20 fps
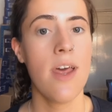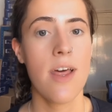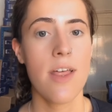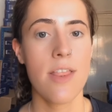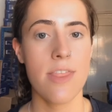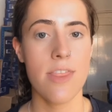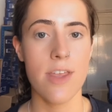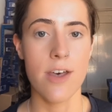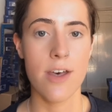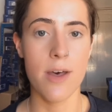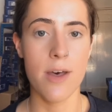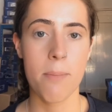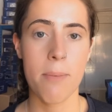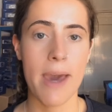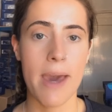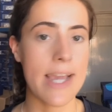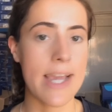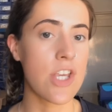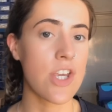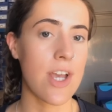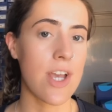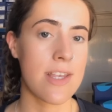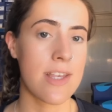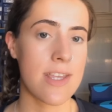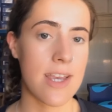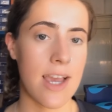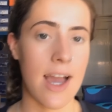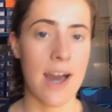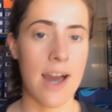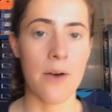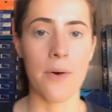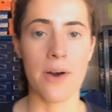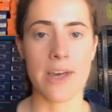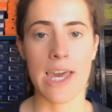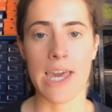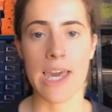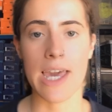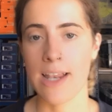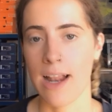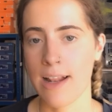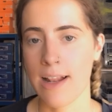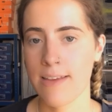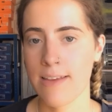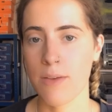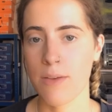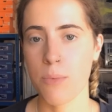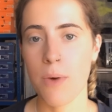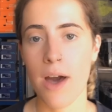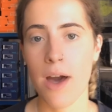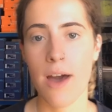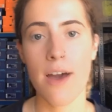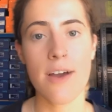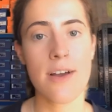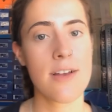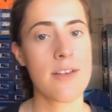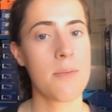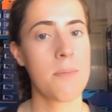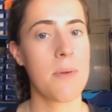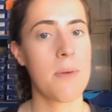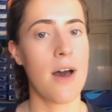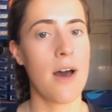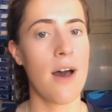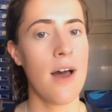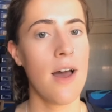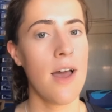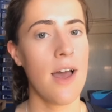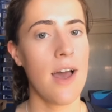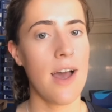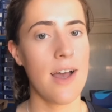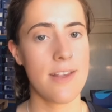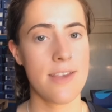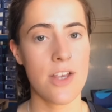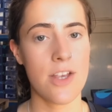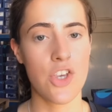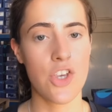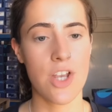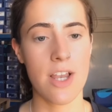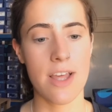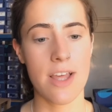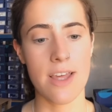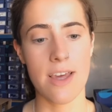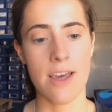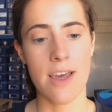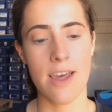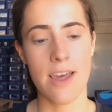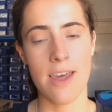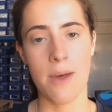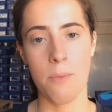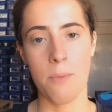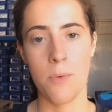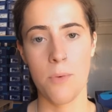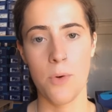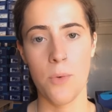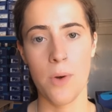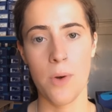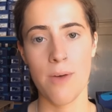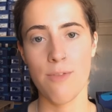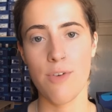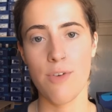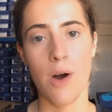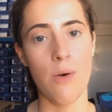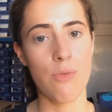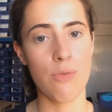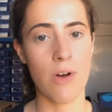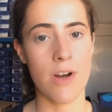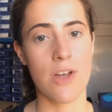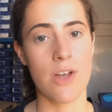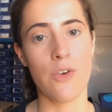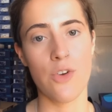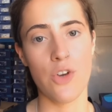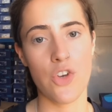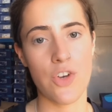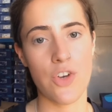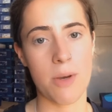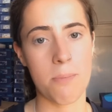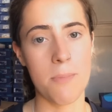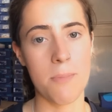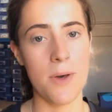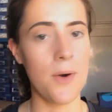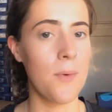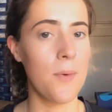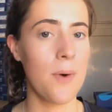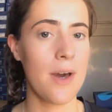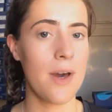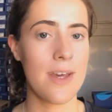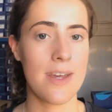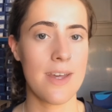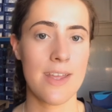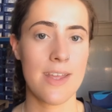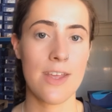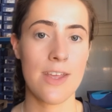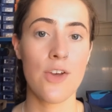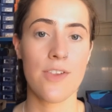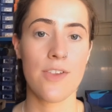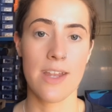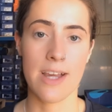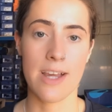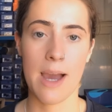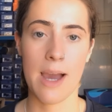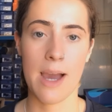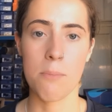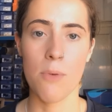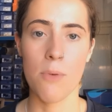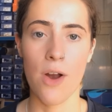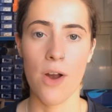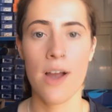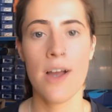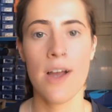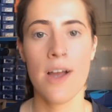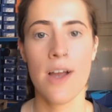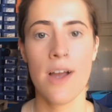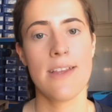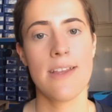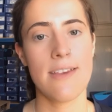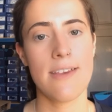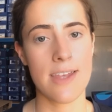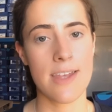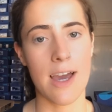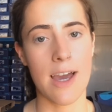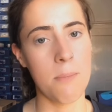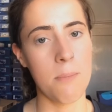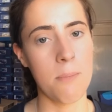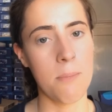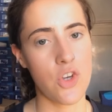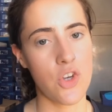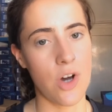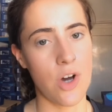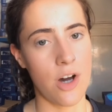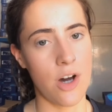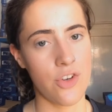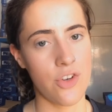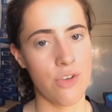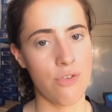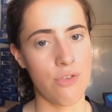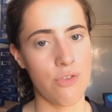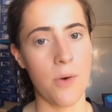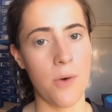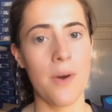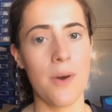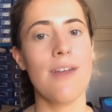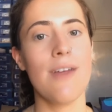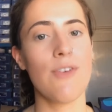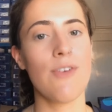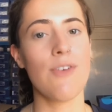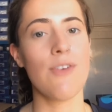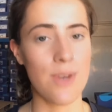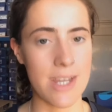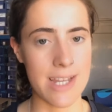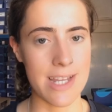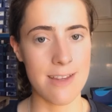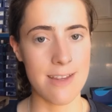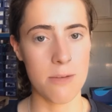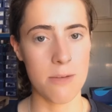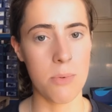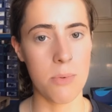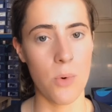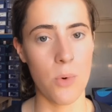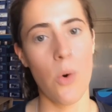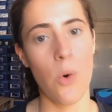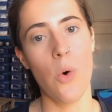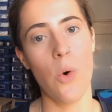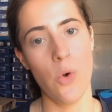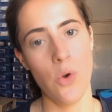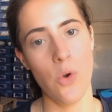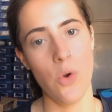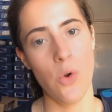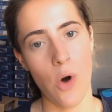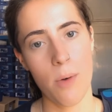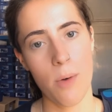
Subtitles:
the page as to how a gait analysis works, but essentially it will involve running on a treadmill, using a camera to see how much your arches roll and if you need support or not.